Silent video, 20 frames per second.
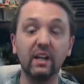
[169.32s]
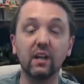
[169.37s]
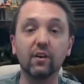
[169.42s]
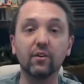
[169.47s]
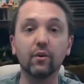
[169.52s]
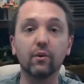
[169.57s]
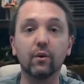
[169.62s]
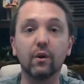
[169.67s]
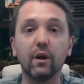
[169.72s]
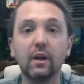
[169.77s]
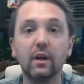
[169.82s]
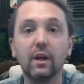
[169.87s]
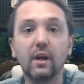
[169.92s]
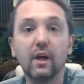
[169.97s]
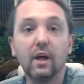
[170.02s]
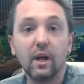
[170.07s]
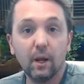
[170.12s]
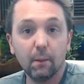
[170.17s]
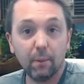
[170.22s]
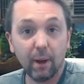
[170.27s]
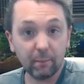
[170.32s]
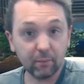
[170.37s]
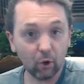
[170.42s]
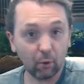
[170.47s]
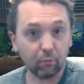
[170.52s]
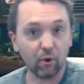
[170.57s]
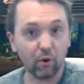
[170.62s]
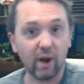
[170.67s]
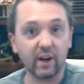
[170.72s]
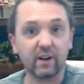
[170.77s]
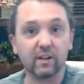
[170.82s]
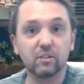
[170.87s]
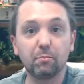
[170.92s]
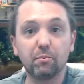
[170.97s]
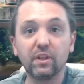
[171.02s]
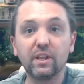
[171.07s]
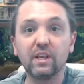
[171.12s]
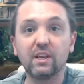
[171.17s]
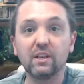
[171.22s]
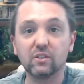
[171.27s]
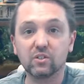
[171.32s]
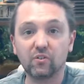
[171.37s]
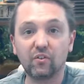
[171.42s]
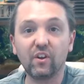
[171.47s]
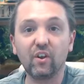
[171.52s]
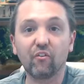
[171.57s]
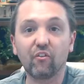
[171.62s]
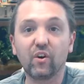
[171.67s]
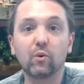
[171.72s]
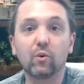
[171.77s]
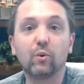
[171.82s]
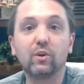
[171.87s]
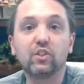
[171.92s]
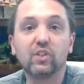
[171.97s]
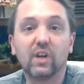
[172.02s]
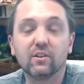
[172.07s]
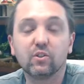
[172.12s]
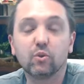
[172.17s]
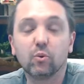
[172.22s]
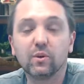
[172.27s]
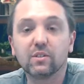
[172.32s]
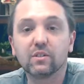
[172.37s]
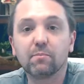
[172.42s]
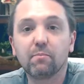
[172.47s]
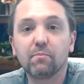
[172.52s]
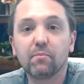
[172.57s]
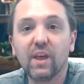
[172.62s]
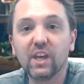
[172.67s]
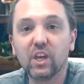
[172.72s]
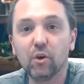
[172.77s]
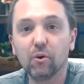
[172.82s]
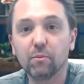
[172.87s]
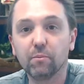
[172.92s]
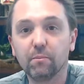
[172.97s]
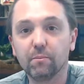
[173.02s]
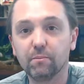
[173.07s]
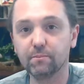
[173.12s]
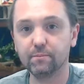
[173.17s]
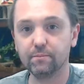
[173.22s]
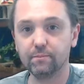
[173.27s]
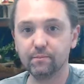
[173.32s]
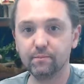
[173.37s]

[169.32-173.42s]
or any other Pemko product, please feel free to reach out to us. Thank you.